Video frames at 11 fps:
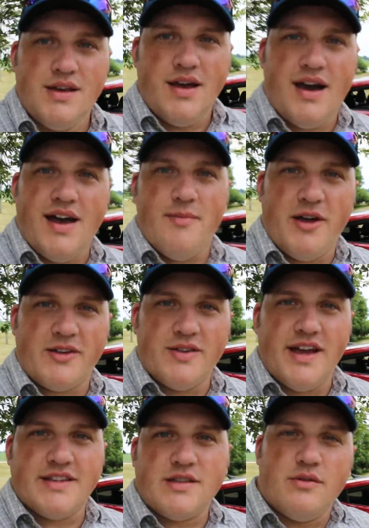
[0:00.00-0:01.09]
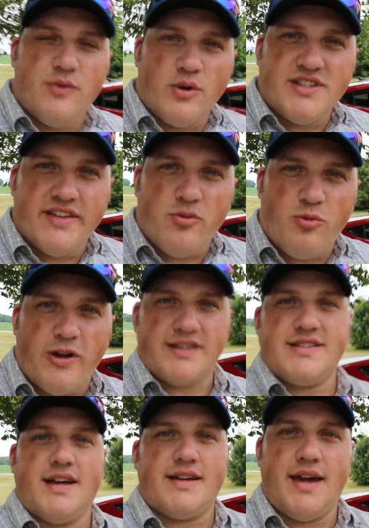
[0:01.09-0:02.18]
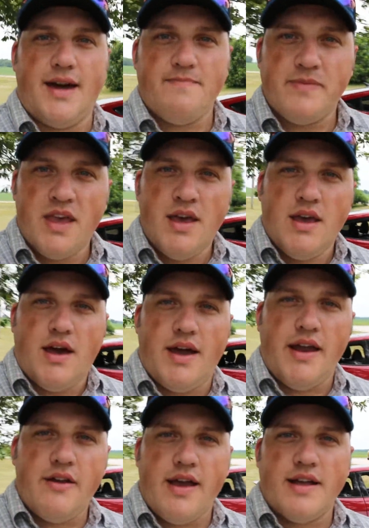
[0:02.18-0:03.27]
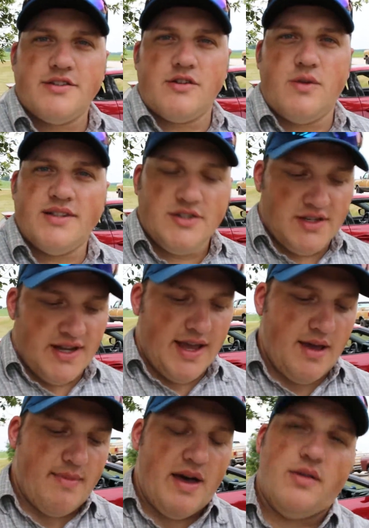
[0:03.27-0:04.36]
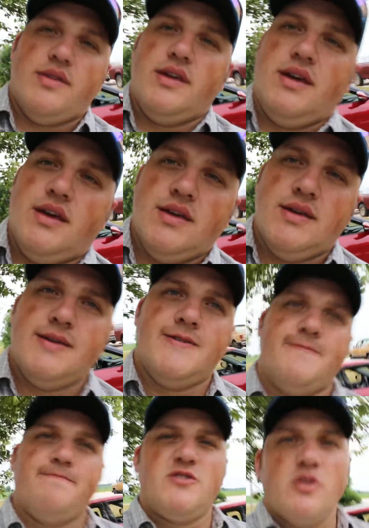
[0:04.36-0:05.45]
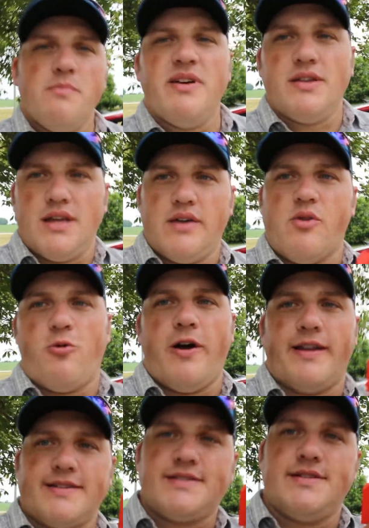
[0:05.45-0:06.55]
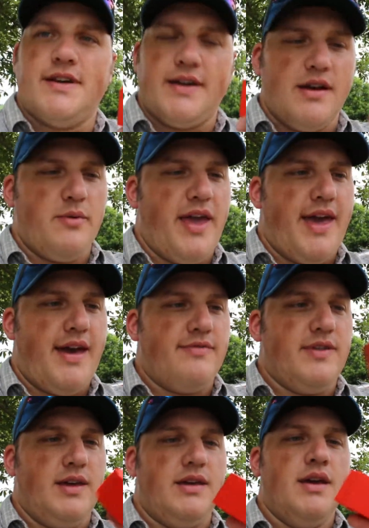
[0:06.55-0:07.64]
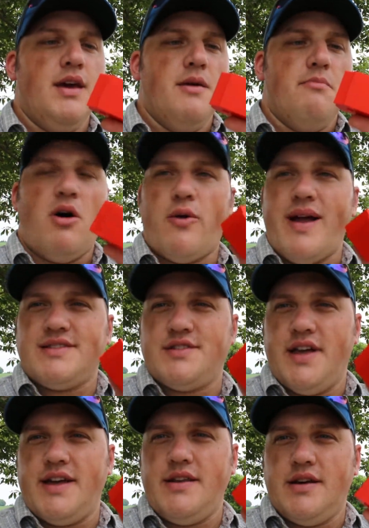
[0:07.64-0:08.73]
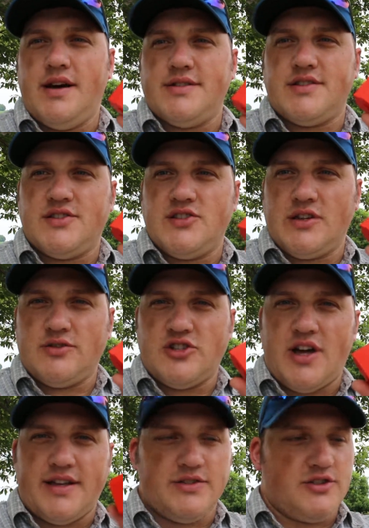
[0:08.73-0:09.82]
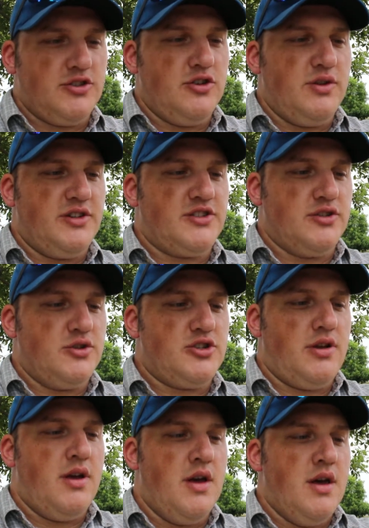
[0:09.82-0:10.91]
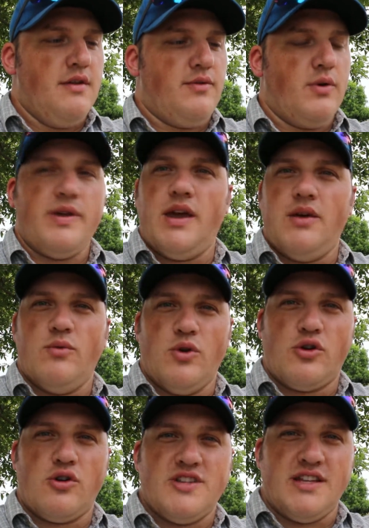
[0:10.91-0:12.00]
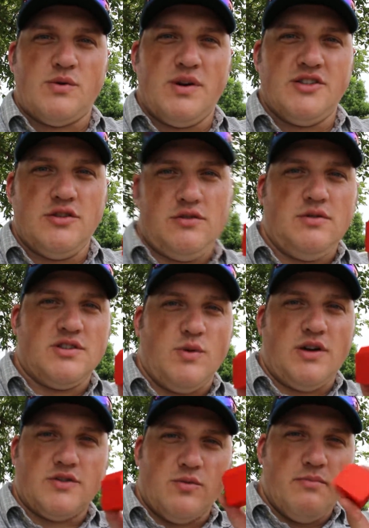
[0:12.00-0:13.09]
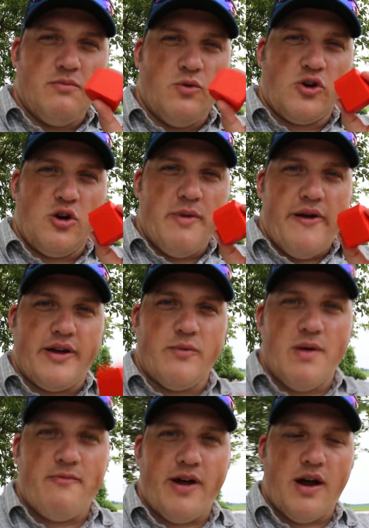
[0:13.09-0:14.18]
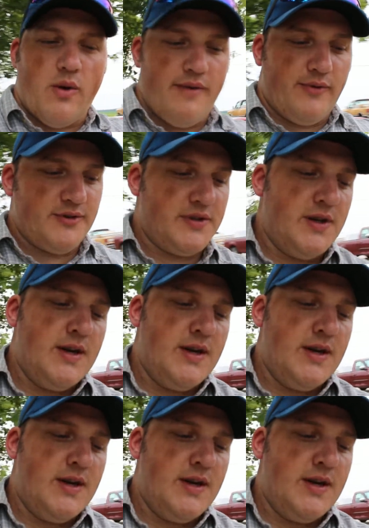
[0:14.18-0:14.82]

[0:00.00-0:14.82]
Hi, Michael Nisley with 47products.com. Here to answer a question today about the durability of our products. Here we have the MkII Sled. It's a single shot shooting solution for the Ruger 1022 as well as Ruger American Rimfire rifles.